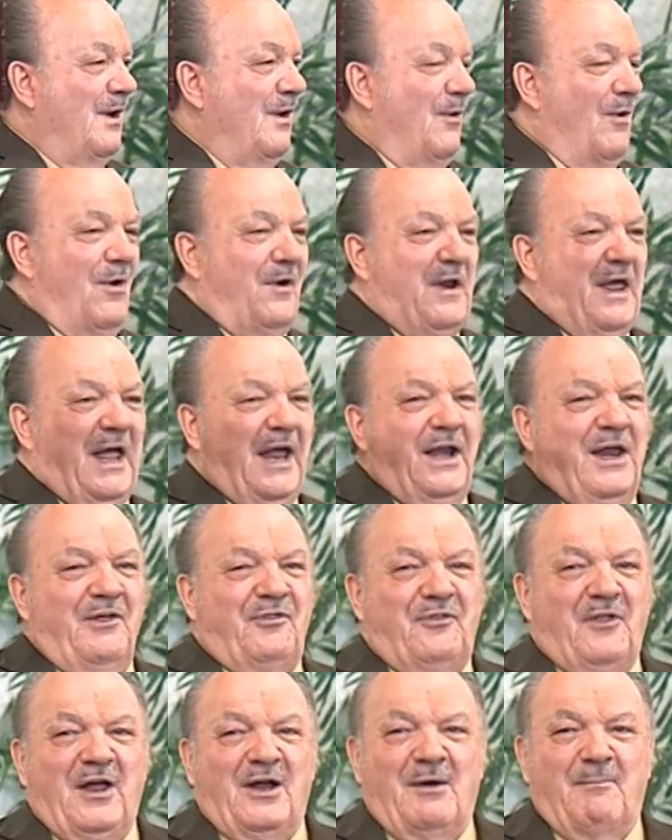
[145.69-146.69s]
on
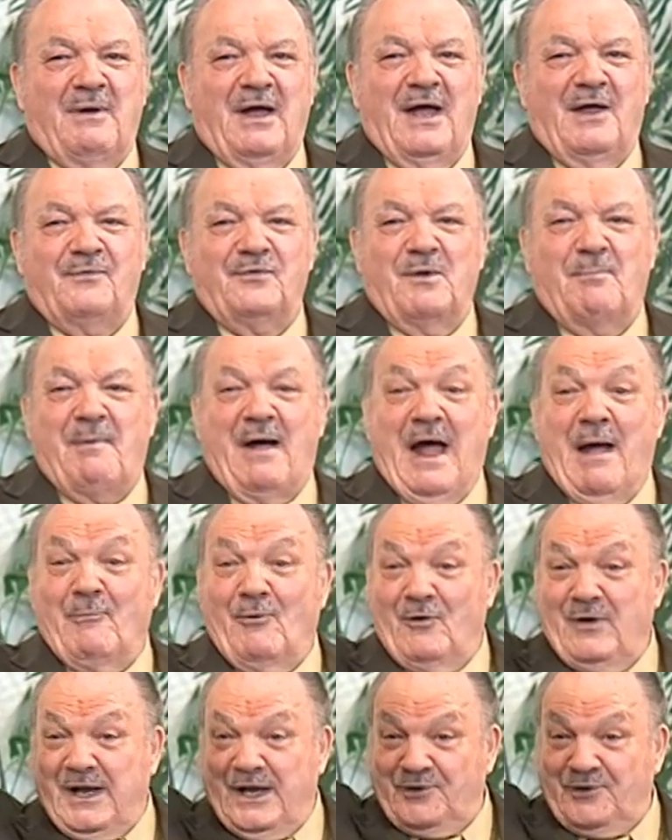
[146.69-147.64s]
anything about the Bible